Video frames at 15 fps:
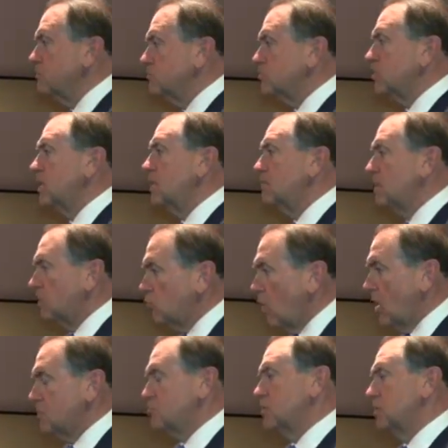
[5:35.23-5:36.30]
Museum in
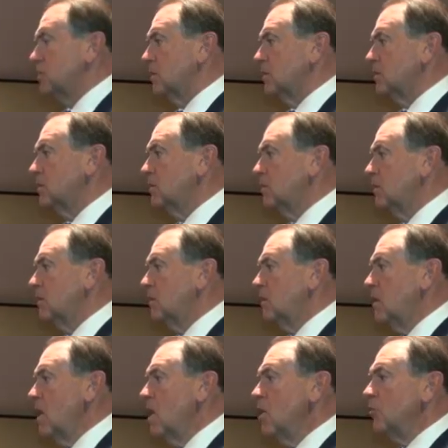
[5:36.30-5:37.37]
Washington,
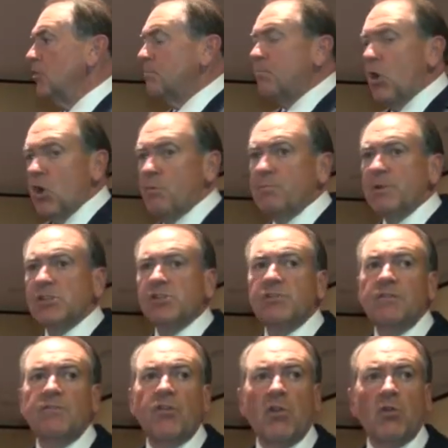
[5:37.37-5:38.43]
the
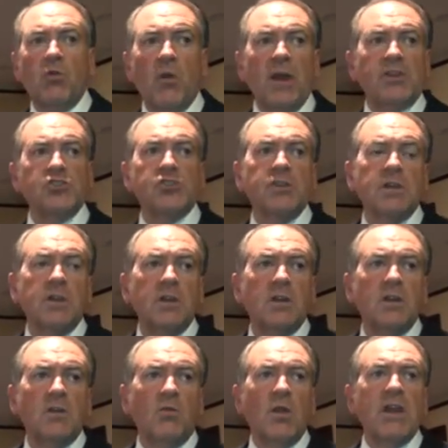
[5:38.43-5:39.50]
purpose for which
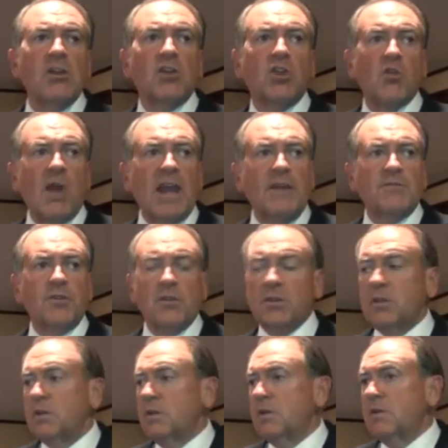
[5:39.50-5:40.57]
we are grateful
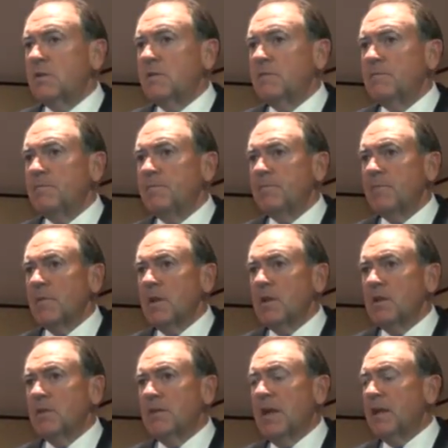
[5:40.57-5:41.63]

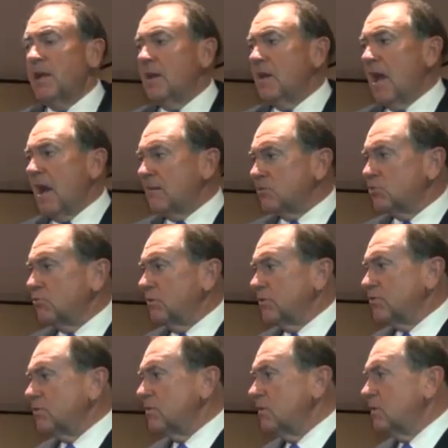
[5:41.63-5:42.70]
that
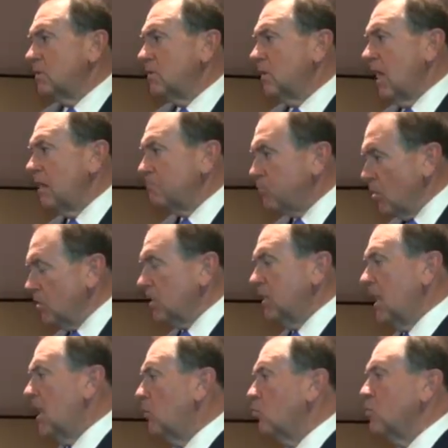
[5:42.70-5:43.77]
Auschwitz and
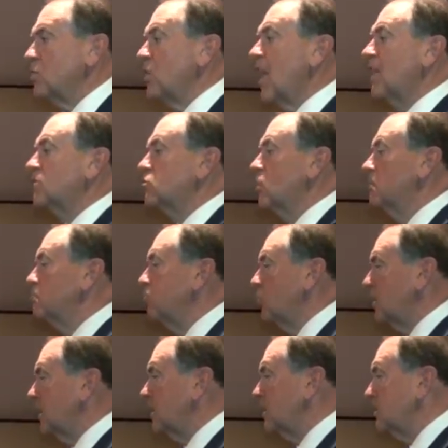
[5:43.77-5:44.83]
Birkenau were not
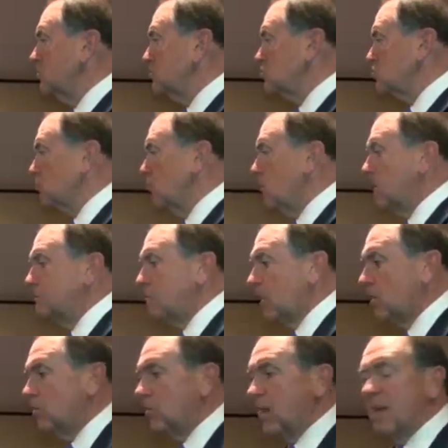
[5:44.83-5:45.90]
completely destroyed
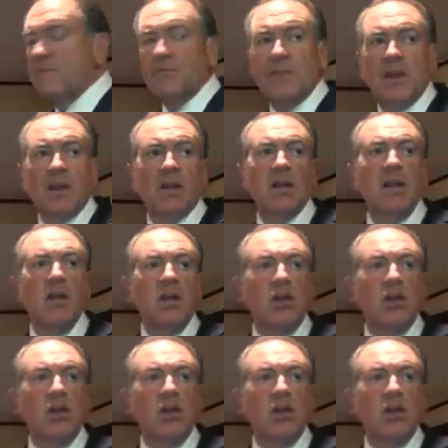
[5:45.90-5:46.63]
but are left there,